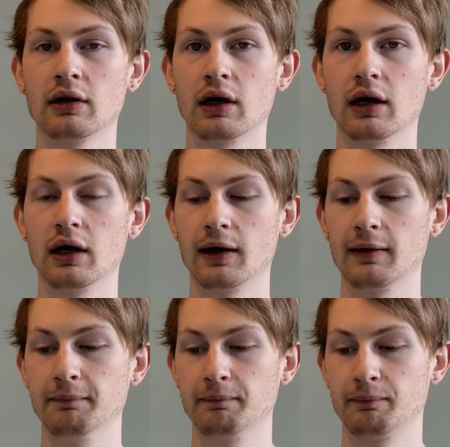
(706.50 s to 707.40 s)

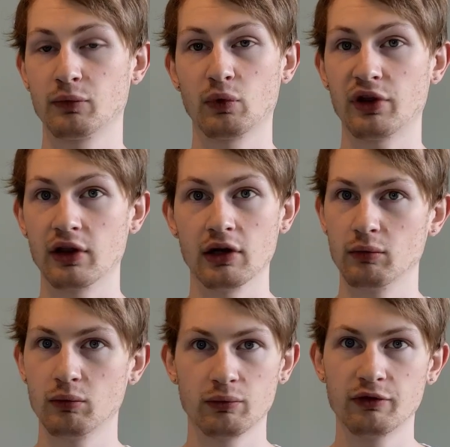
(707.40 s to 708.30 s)
um, within the
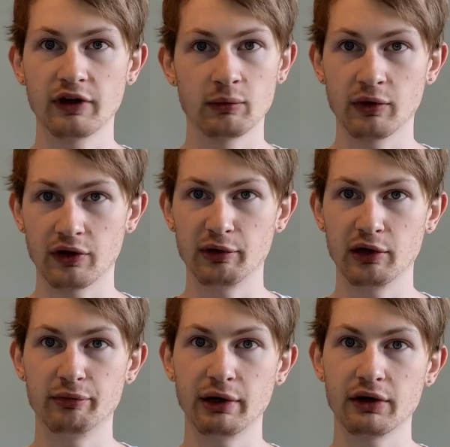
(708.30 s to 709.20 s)
fit in with the
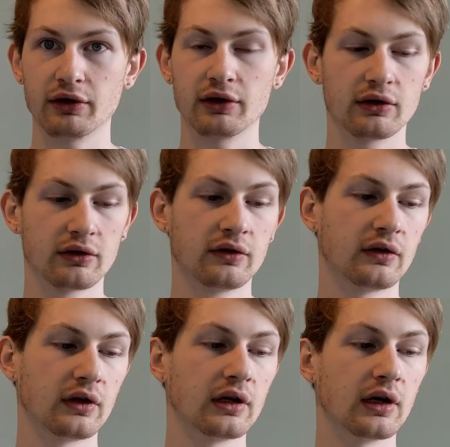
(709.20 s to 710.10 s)
build better and
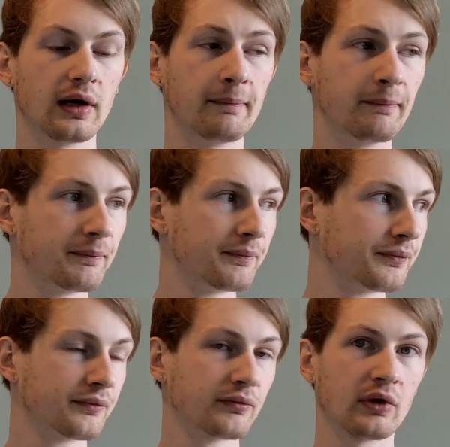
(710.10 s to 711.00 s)
the um,
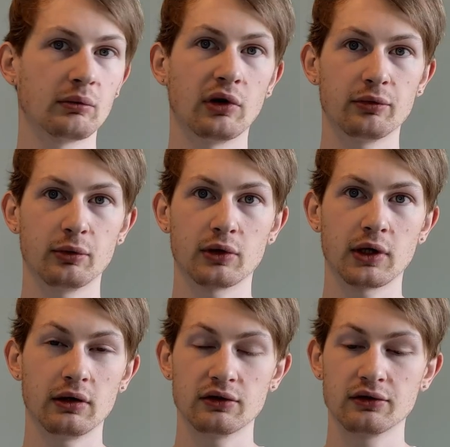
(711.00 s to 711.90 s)
multiple
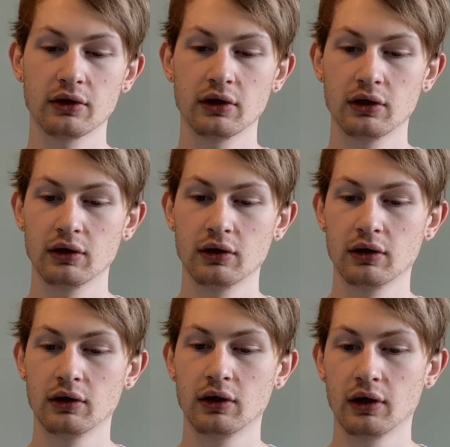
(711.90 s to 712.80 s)
colors.
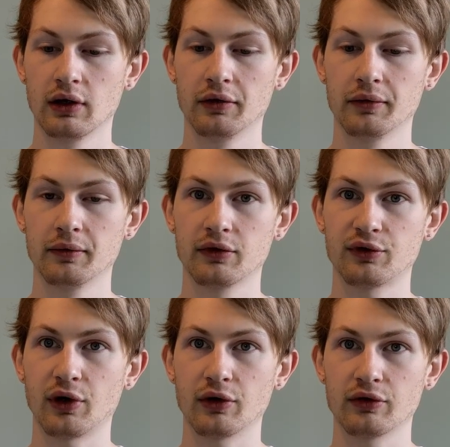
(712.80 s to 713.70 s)

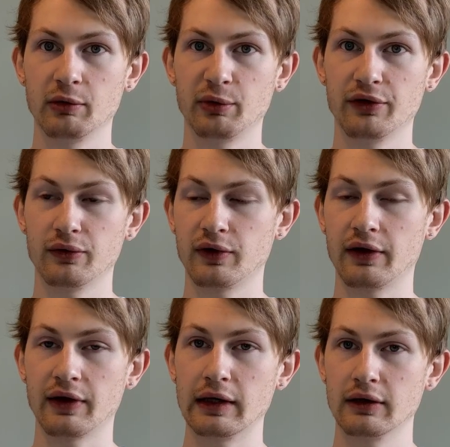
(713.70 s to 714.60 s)
So I was really pleased with
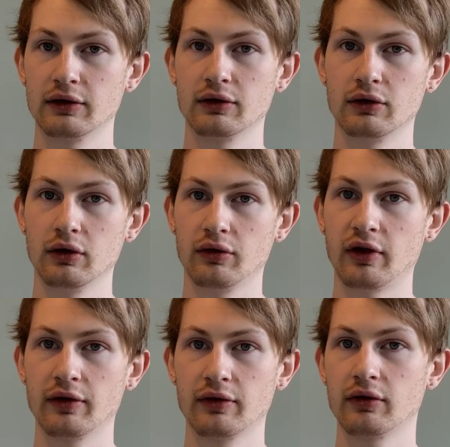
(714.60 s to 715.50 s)
how that looked
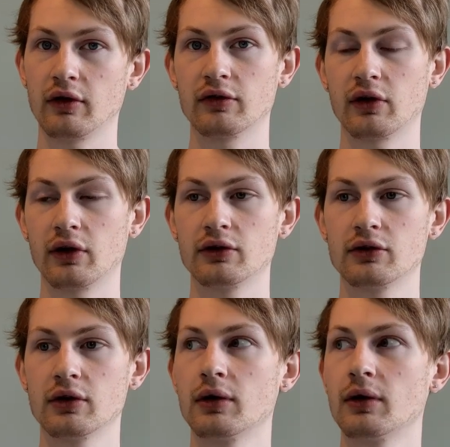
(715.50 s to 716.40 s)
at this stage.